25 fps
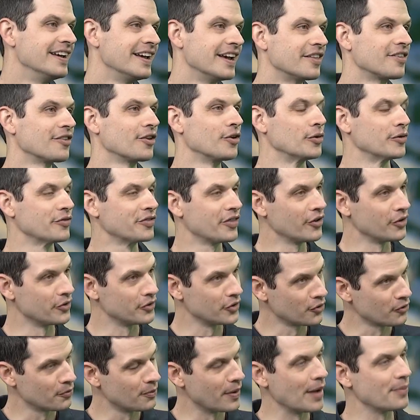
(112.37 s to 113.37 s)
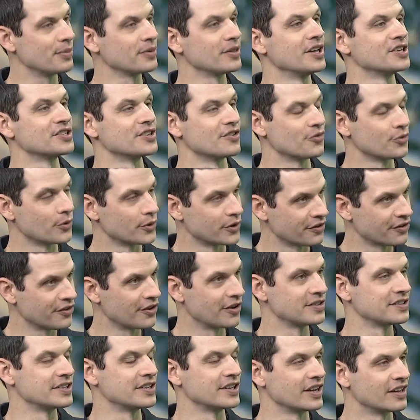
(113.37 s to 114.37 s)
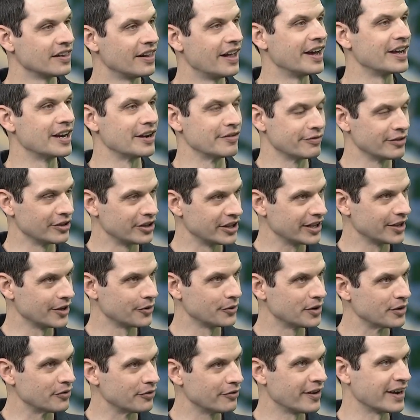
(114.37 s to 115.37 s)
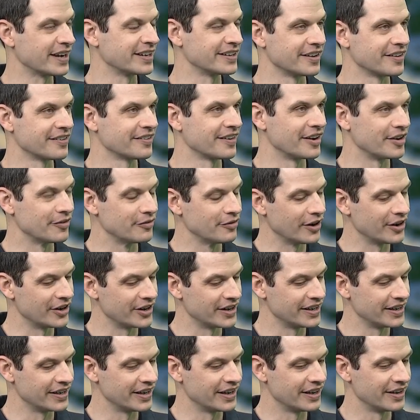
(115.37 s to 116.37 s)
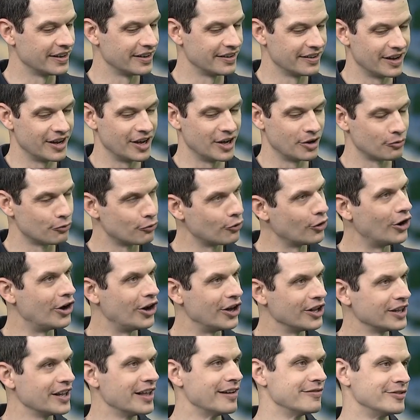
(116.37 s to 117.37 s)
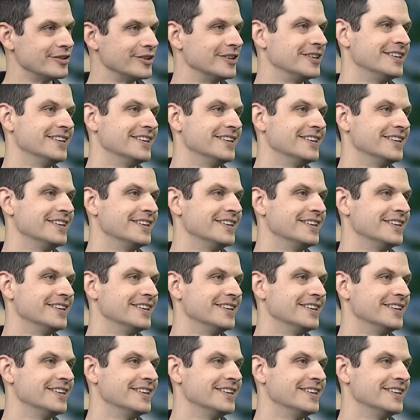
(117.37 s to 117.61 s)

And so, if th those populations were to start to decline, I feel like it would affect us at a very uh, uh, raw level.